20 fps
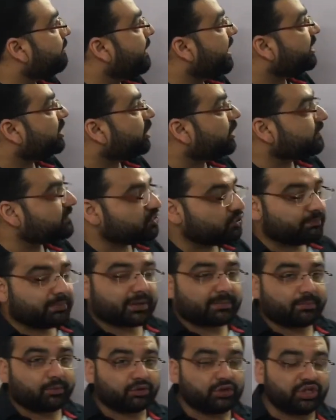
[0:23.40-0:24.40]
method of
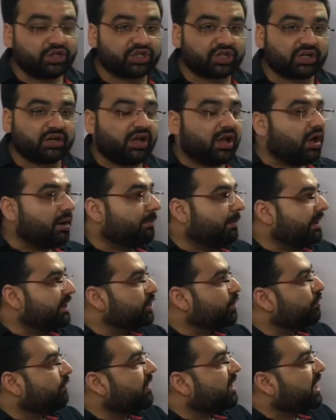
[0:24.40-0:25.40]
superposition, but
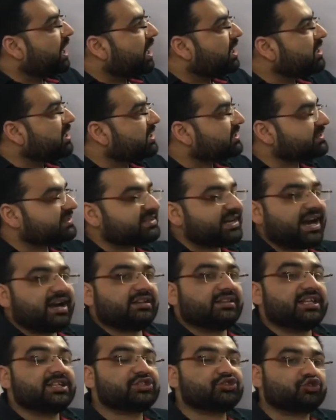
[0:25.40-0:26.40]
you will
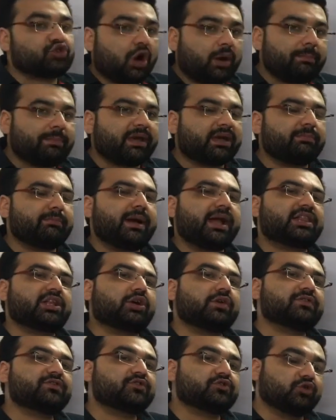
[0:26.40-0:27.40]
understand this topic, method
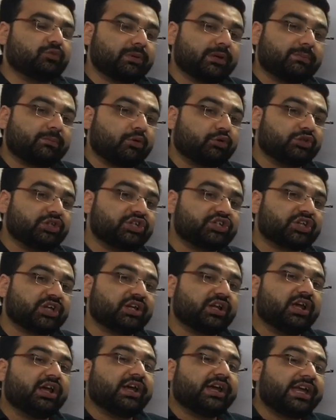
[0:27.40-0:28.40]
of
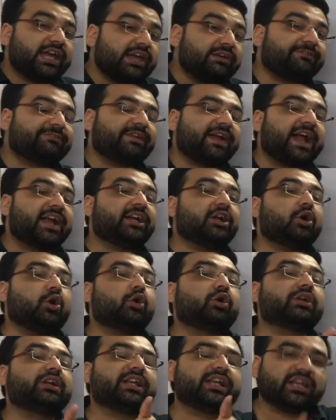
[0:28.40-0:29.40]
superposition, if and
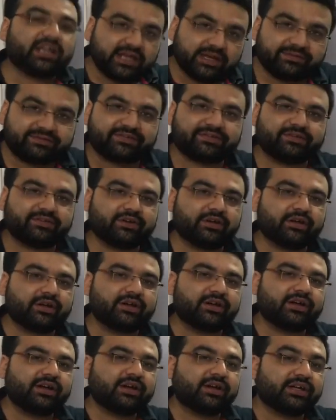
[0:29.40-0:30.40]
only if
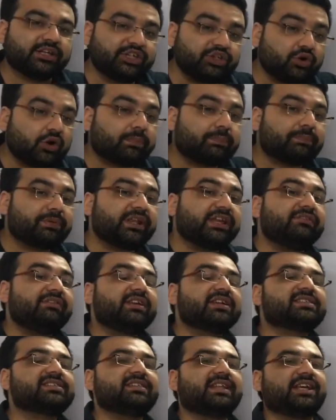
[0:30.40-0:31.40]
your
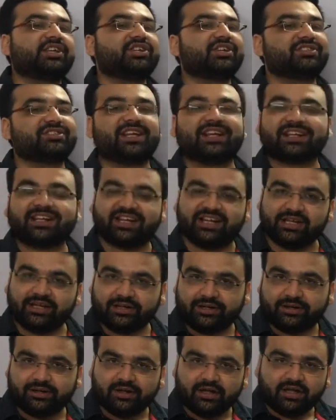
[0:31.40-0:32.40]
previous lectures are
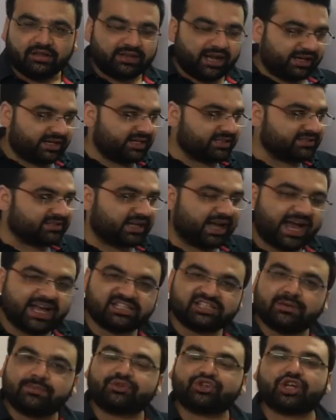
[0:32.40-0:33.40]
cleared. That is the
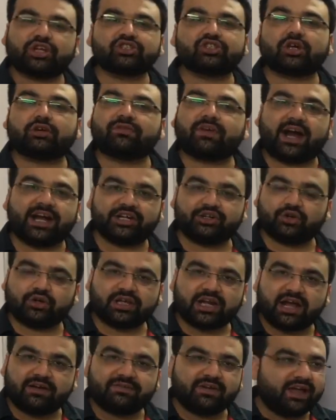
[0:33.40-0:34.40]
assumptions of
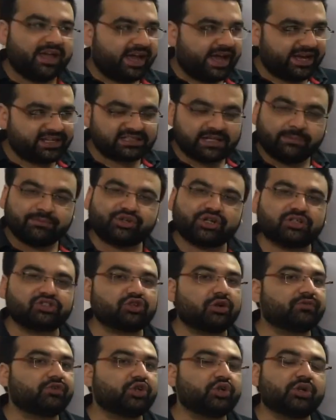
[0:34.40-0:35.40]
hydrograph, assumptions
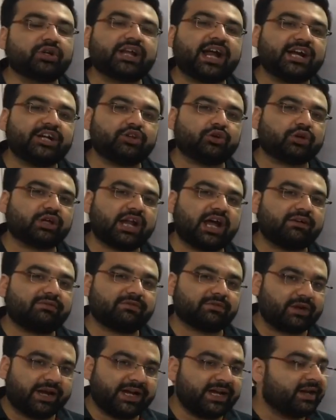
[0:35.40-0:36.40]
of unit hydrograph,
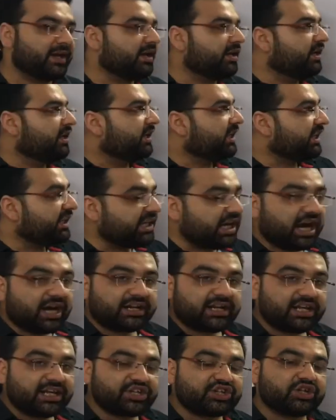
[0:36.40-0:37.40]
right?
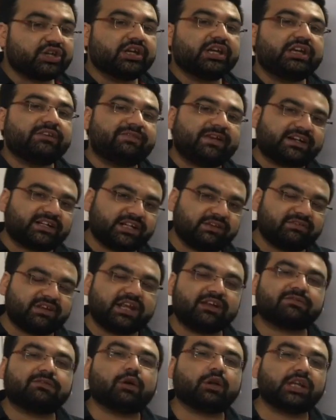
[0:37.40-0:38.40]
ERH, effective
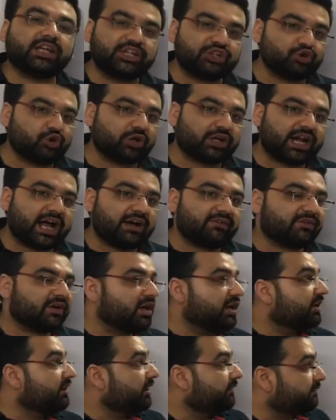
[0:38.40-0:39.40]
rainfall hydrograph,
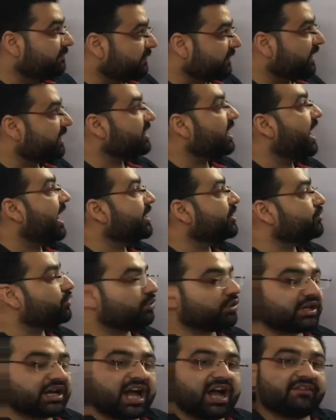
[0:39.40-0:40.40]
flood
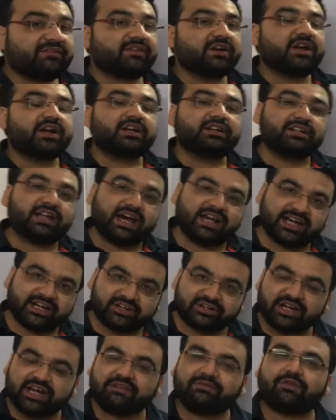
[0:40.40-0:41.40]
hydrograph, direct
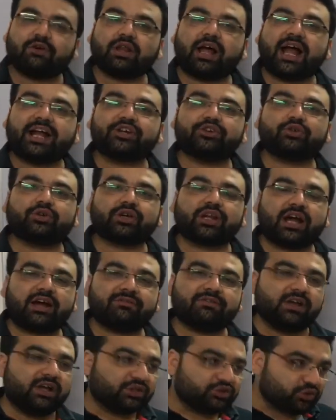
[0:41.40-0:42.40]
rainfall
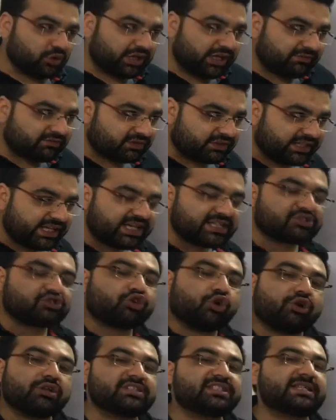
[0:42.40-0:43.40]
hydrograph. So if these
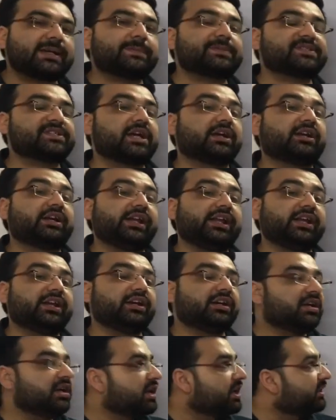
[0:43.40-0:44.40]
concepts are
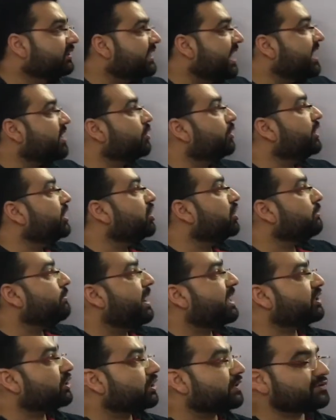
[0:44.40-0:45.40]
clear, then only your
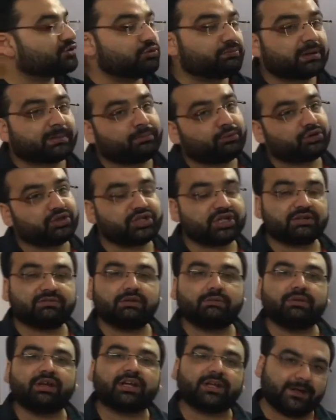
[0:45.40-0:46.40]
method of superposition will
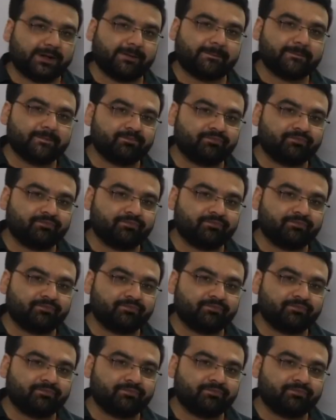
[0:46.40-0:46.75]
be clear.